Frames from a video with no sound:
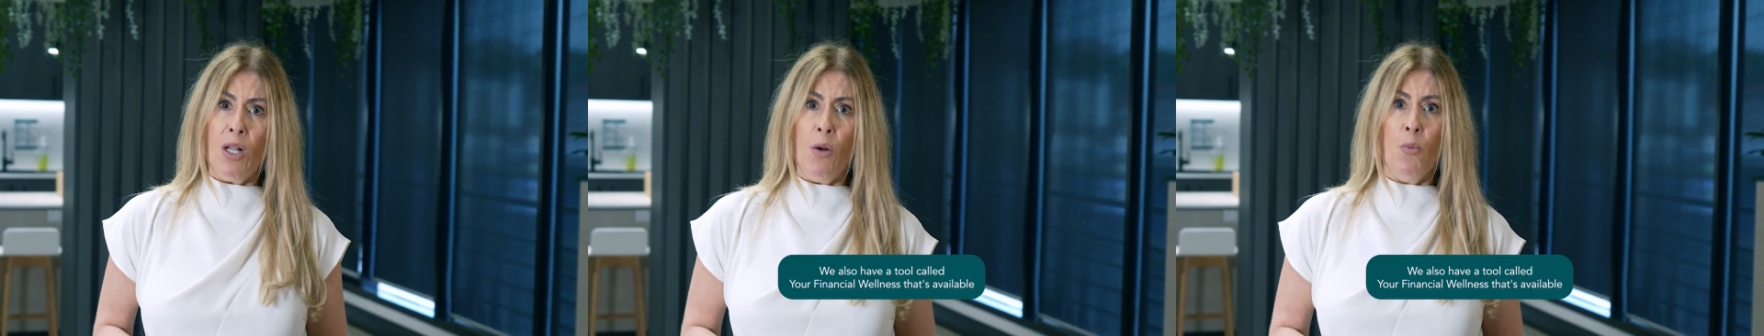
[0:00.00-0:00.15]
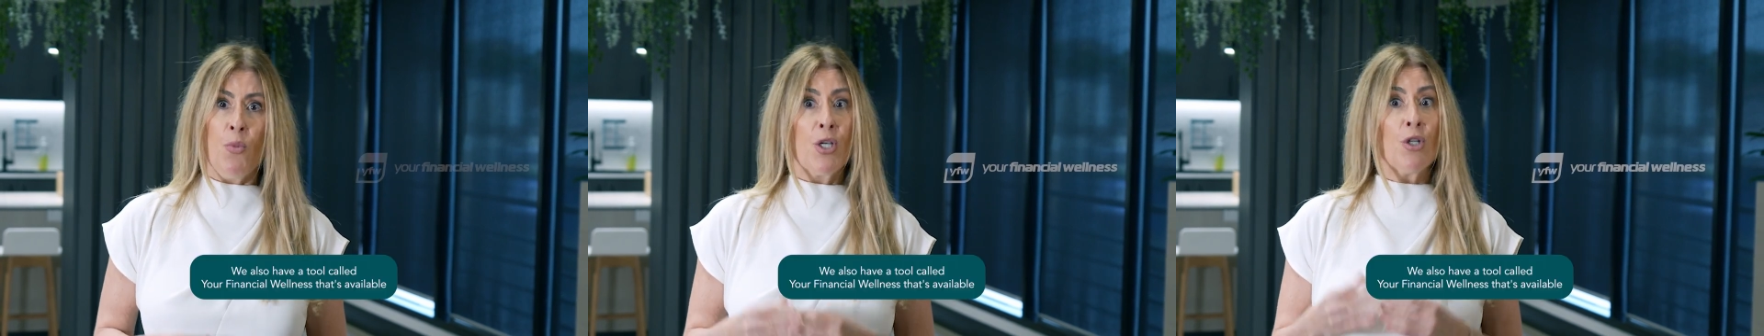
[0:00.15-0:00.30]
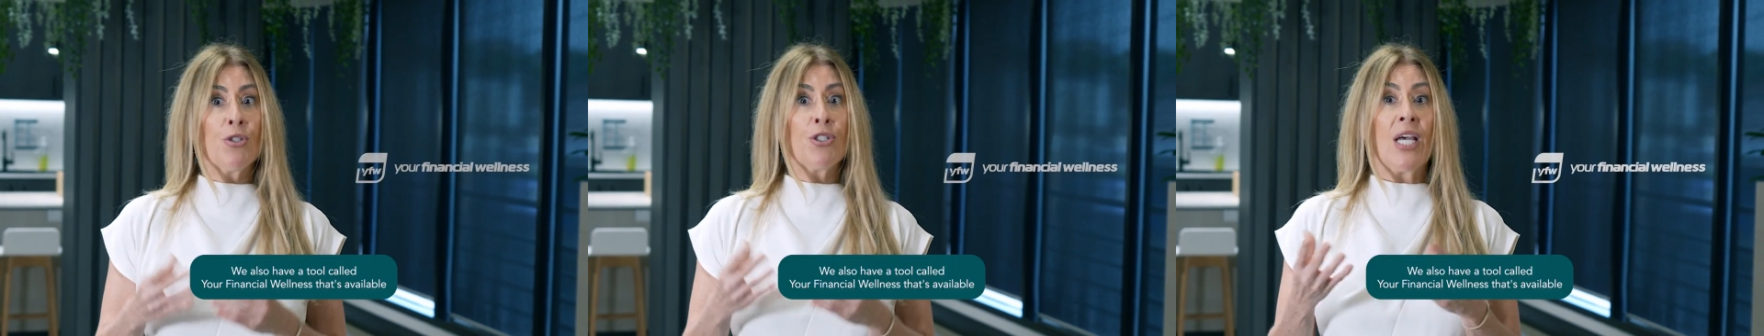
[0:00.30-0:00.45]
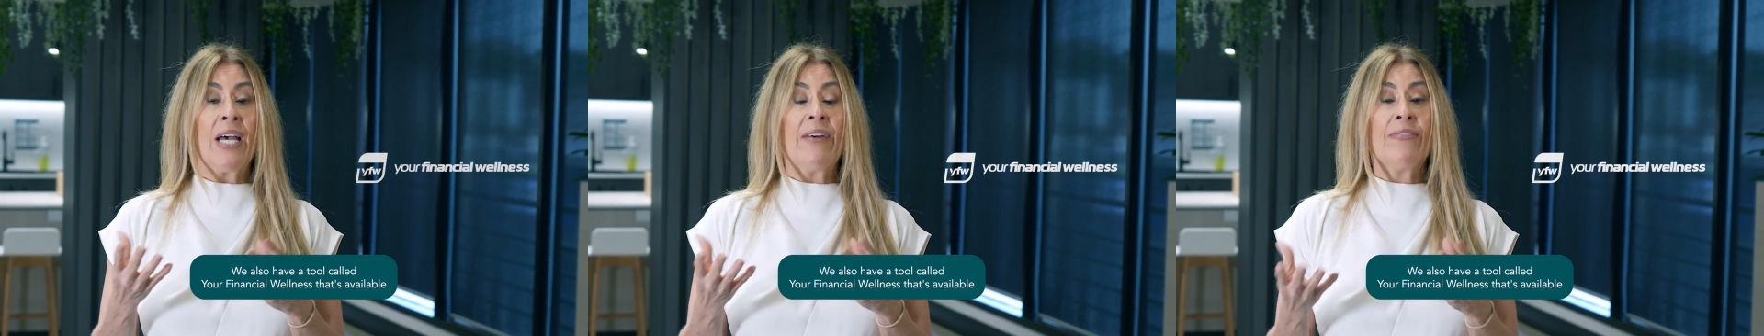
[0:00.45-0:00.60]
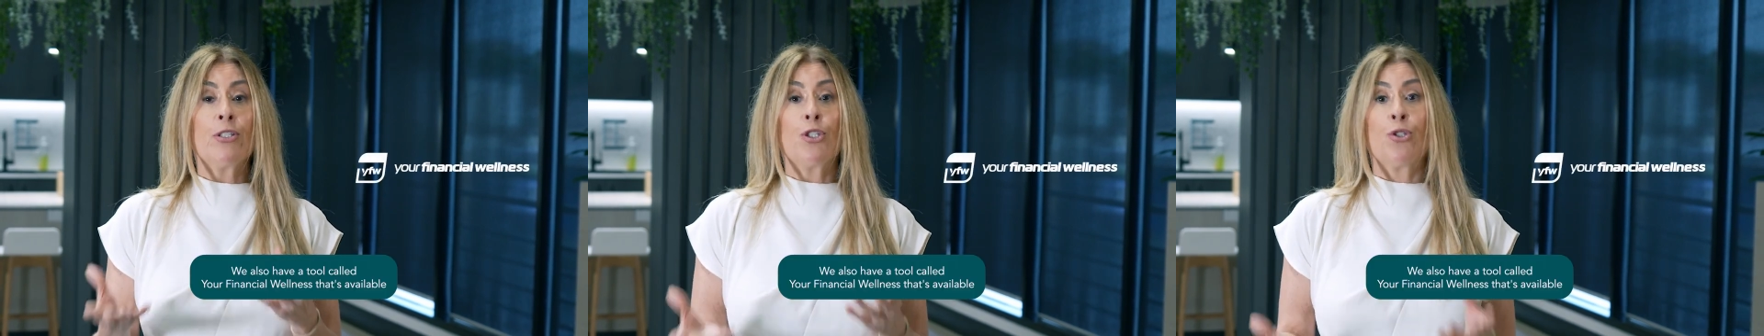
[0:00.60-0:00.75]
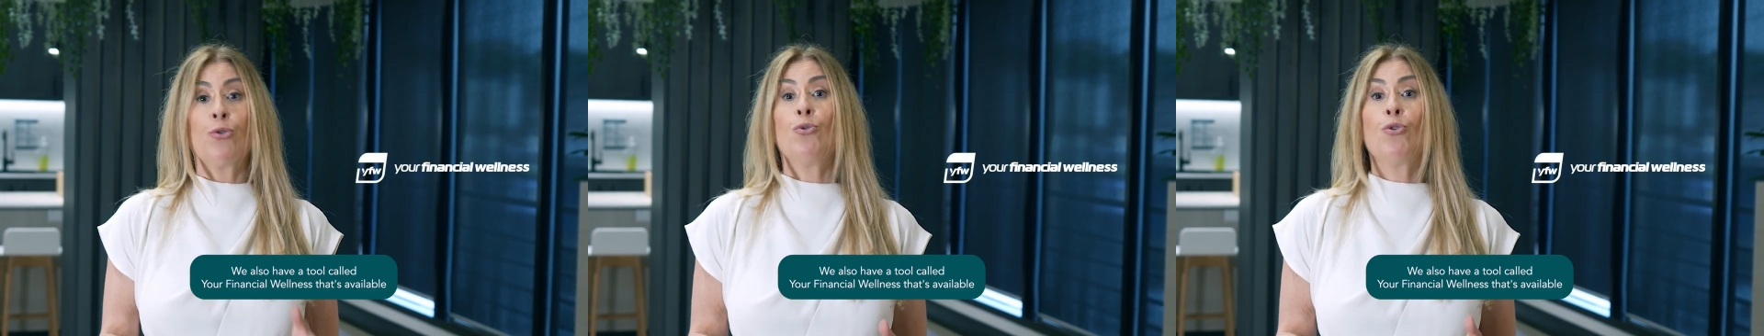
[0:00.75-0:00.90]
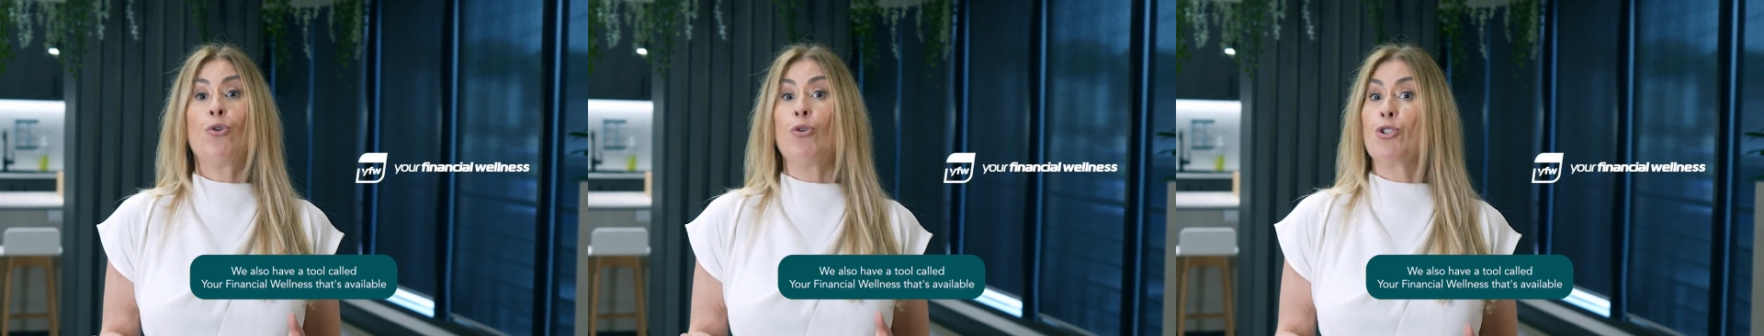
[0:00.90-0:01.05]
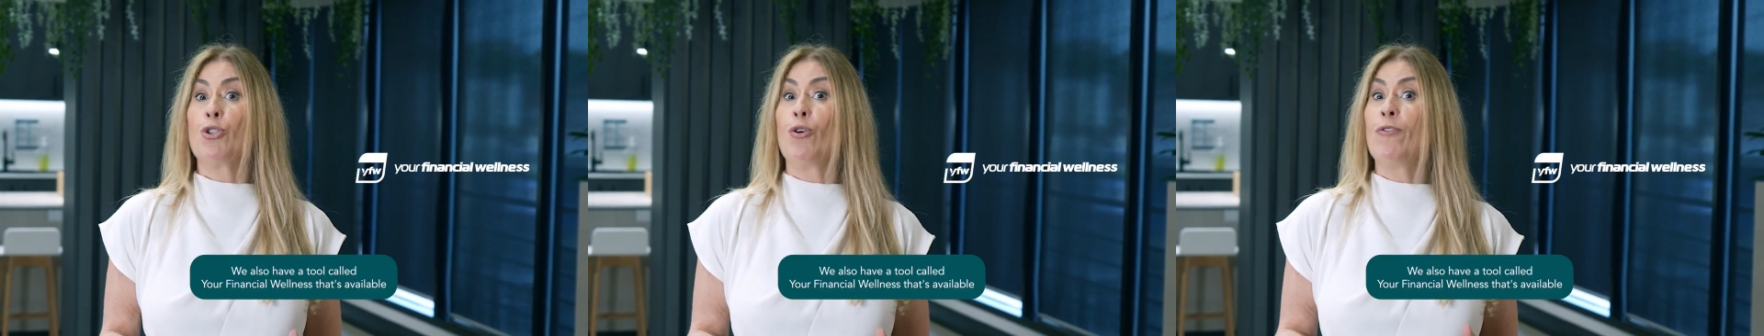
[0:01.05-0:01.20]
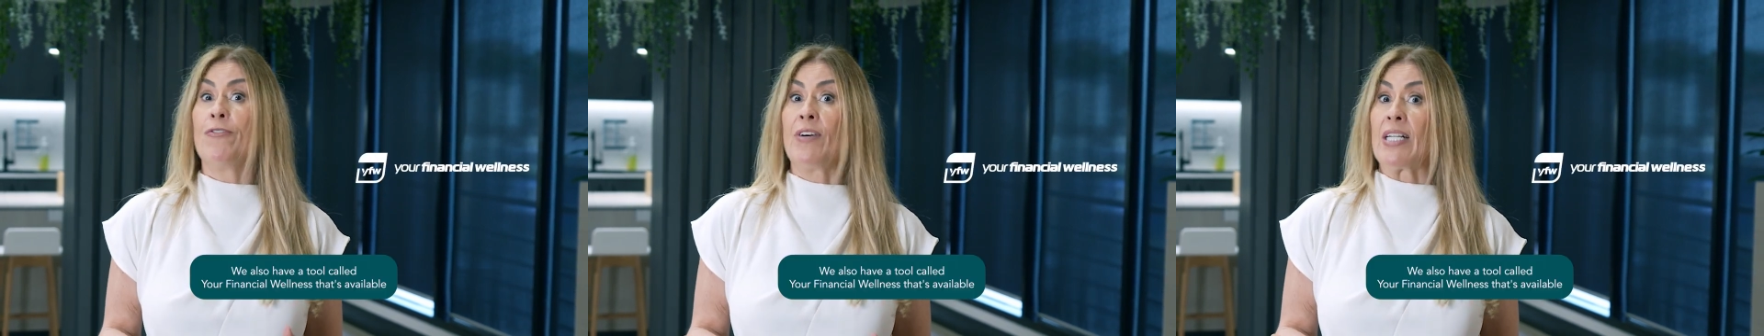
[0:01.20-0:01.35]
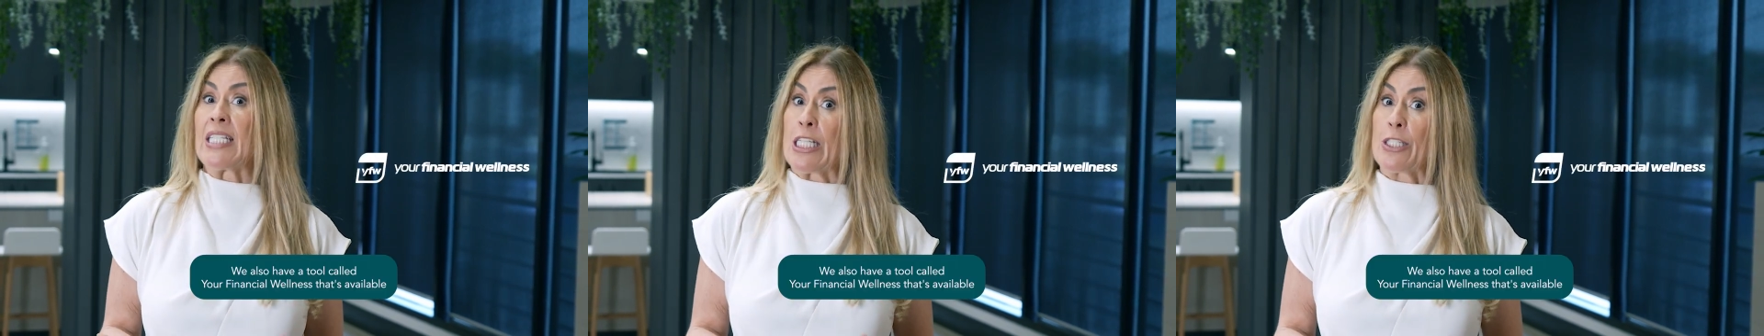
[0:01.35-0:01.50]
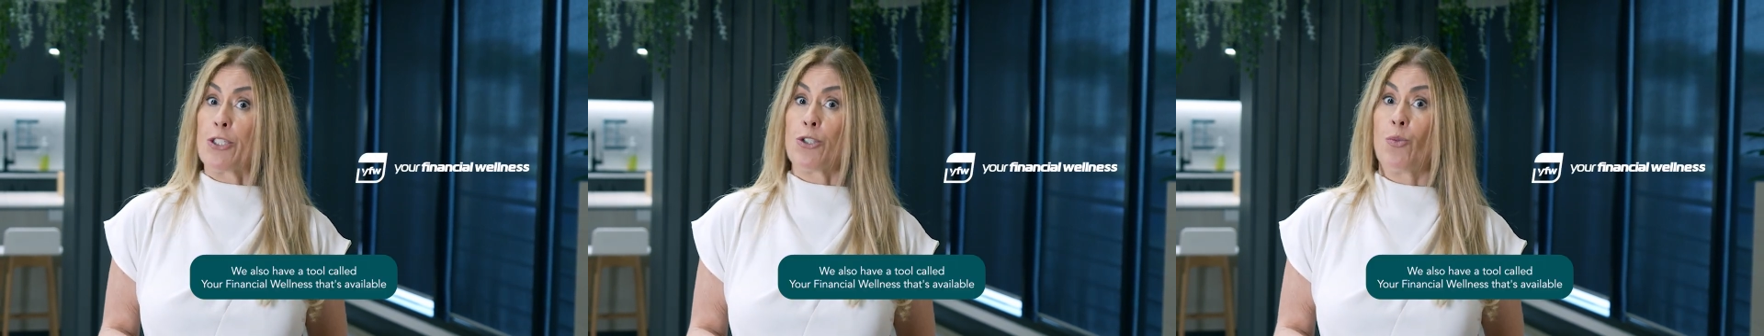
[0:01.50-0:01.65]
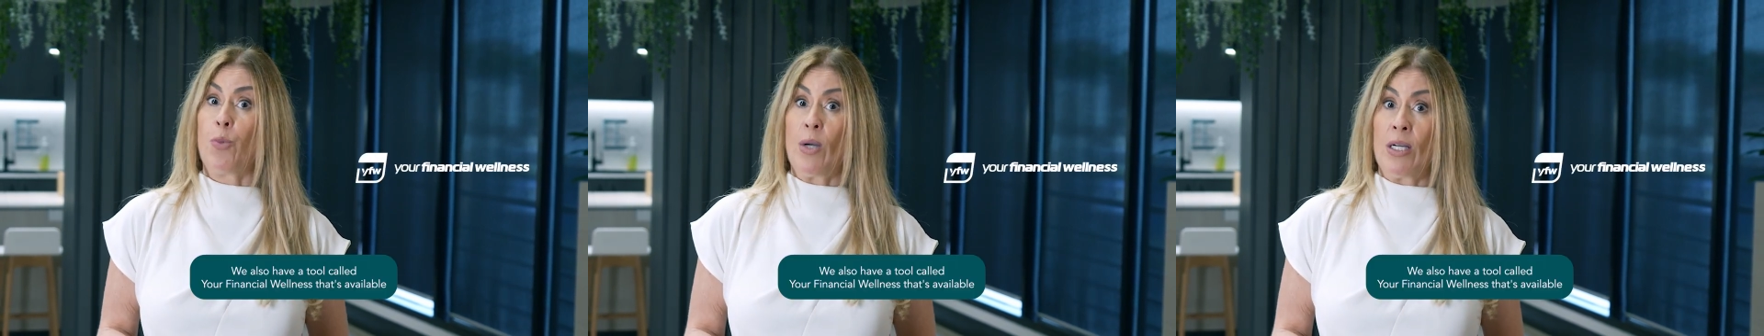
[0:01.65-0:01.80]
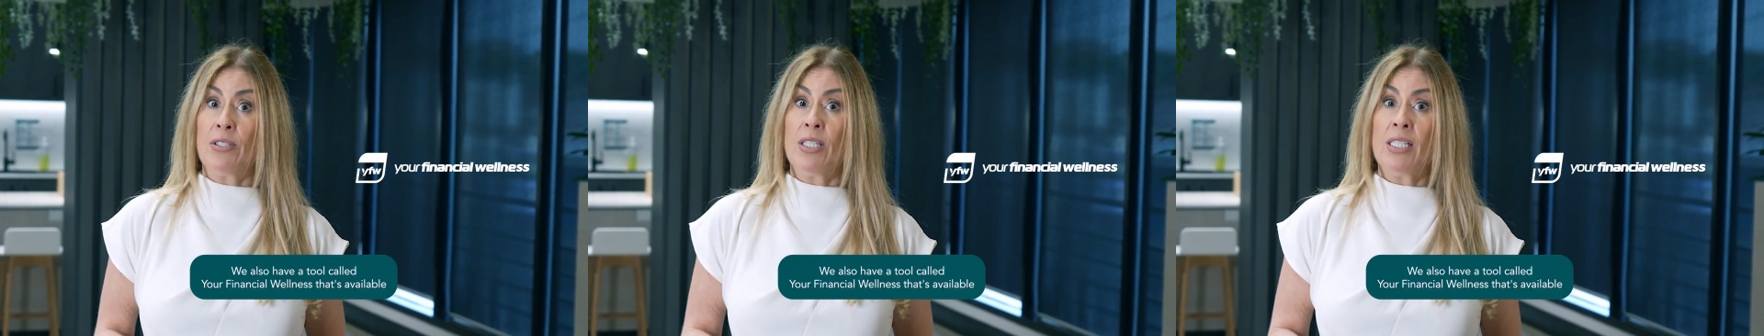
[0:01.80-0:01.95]
We also have a tool called Your
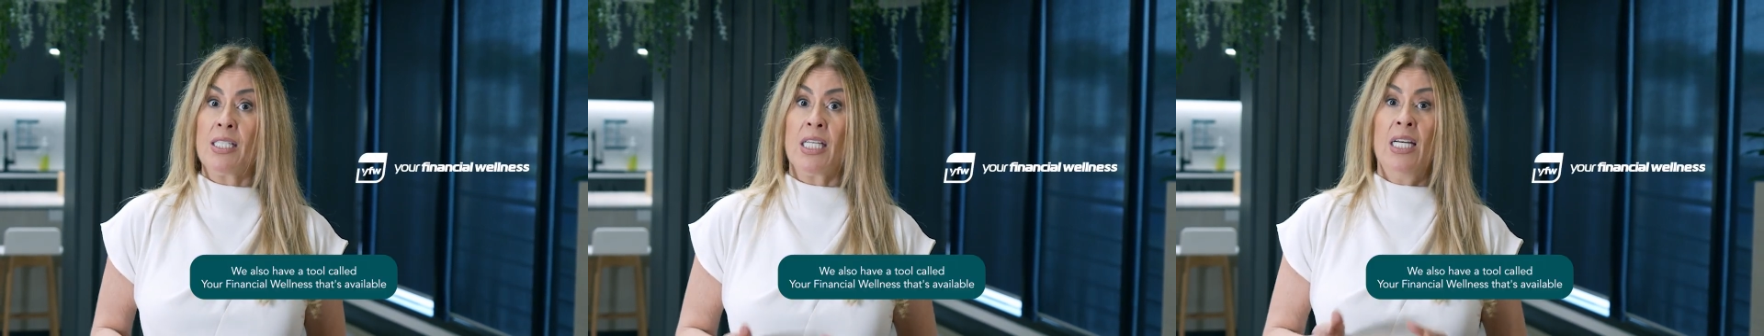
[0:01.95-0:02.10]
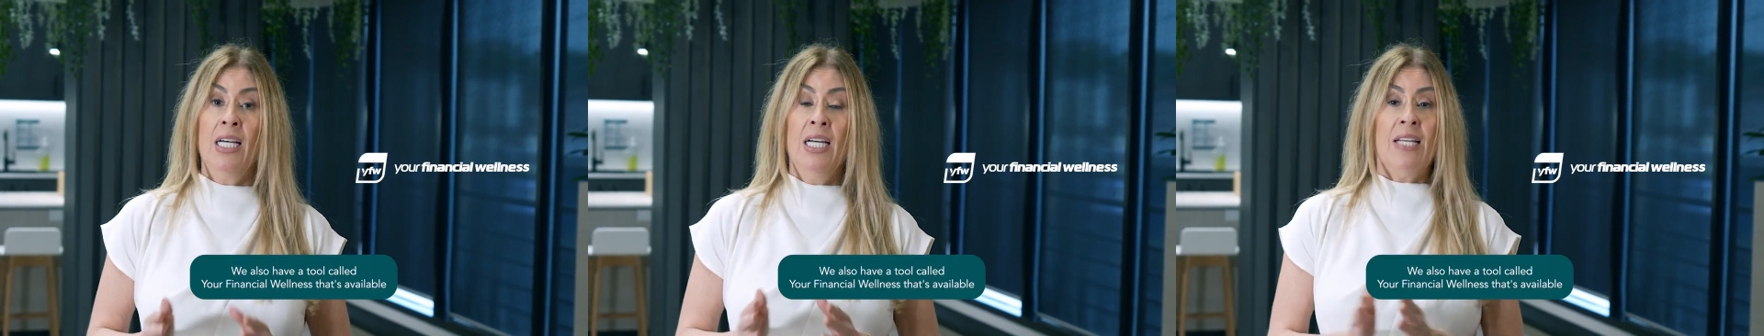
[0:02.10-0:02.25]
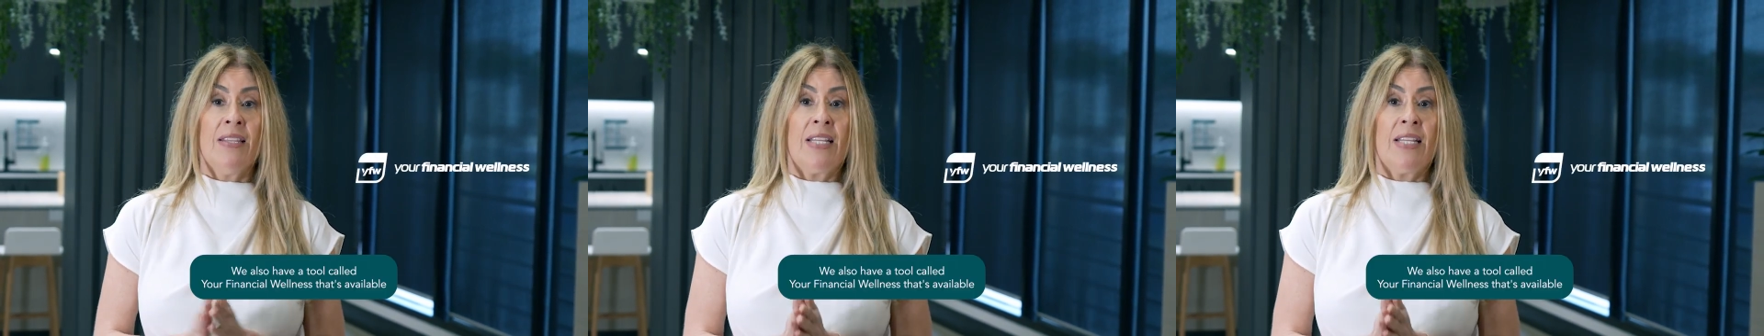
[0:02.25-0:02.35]
Financial Wellness